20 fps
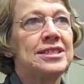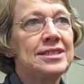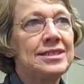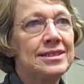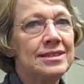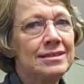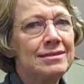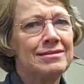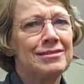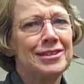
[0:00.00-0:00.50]

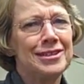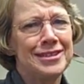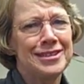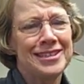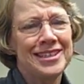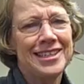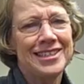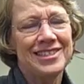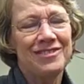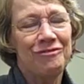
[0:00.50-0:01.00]

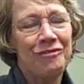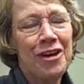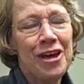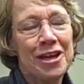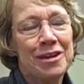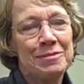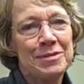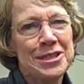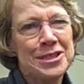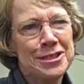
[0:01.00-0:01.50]
It's
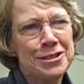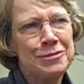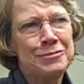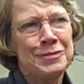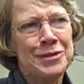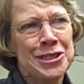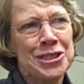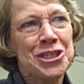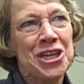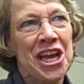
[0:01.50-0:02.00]
fun, but it's a little
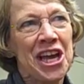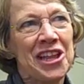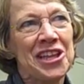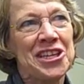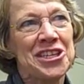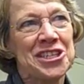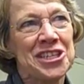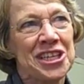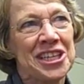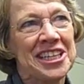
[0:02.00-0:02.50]
bit
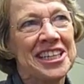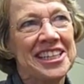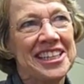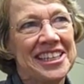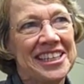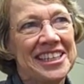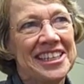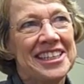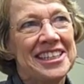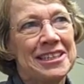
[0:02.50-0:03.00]

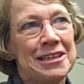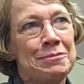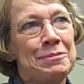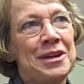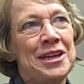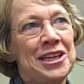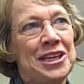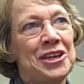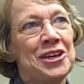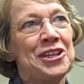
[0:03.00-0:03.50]
challenging
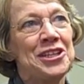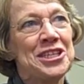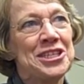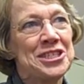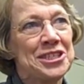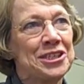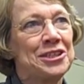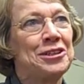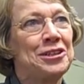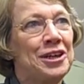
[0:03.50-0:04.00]
depending on the
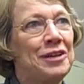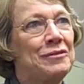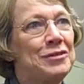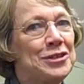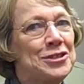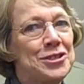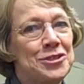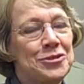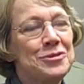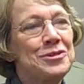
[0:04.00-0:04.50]
skill
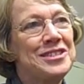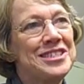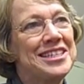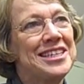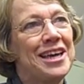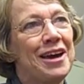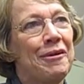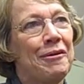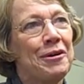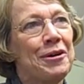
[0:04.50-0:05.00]
level. So we'll
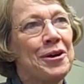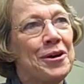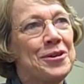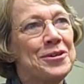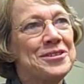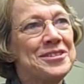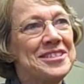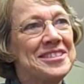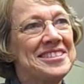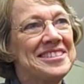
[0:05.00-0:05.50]
see how it
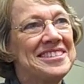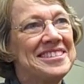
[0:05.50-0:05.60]
goes.